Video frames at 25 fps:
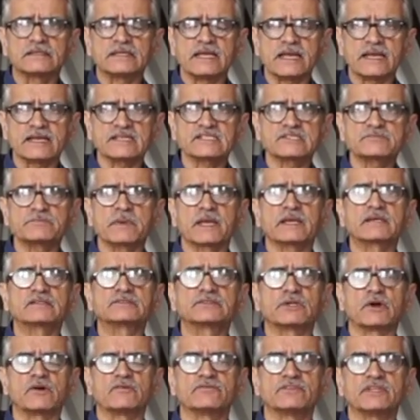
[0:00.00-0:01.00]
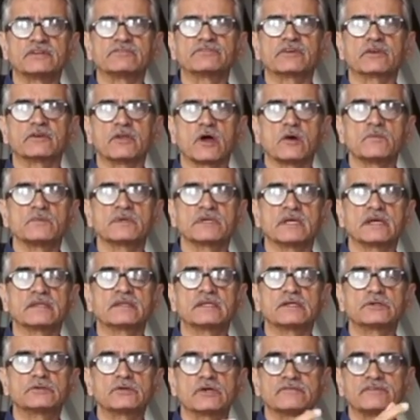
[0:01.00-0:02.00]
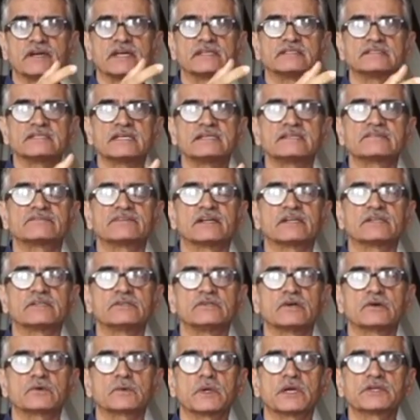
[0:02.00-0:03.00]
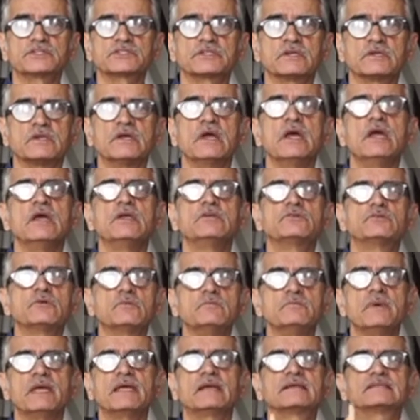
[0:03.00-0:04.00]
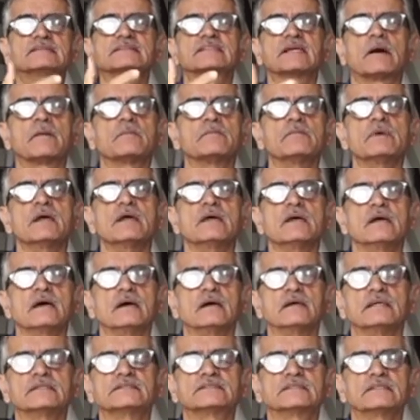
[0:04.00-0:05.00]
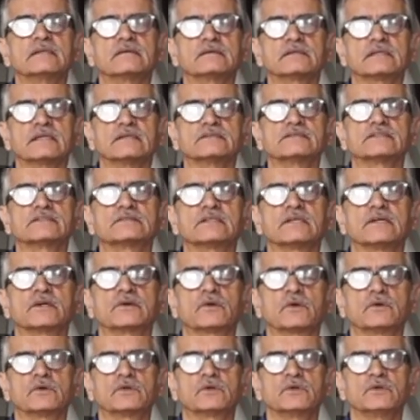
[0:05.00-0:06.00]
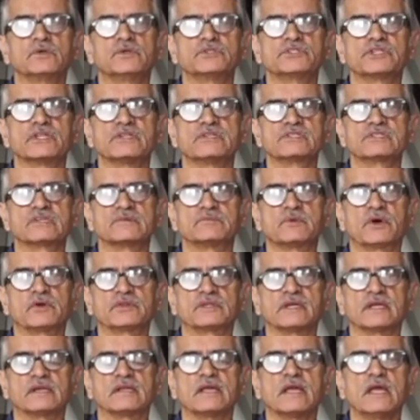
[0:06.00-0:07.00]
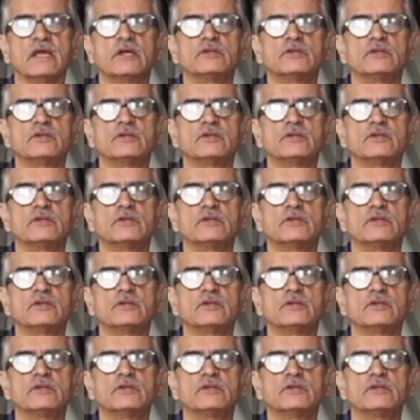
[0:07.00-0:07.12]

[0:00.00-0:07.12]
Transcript: aspects of the phenomena that you have identified in your question, to make some serious conclusions about that,